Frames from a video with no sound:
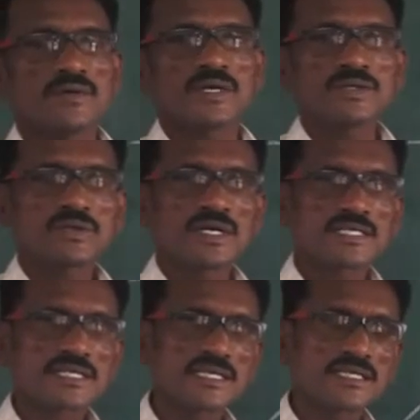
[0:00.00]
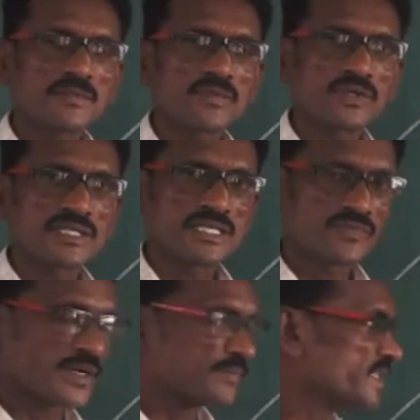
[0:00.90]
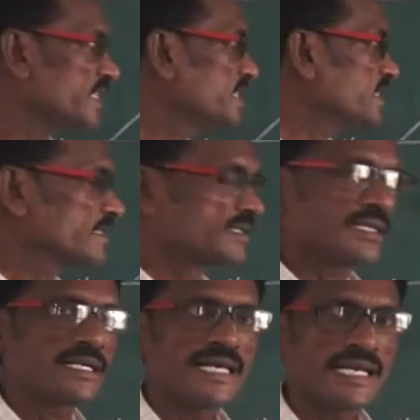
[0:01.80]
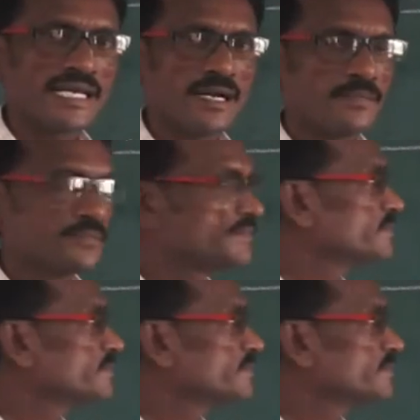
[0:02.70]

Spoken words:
want to ask some questions from this diagram.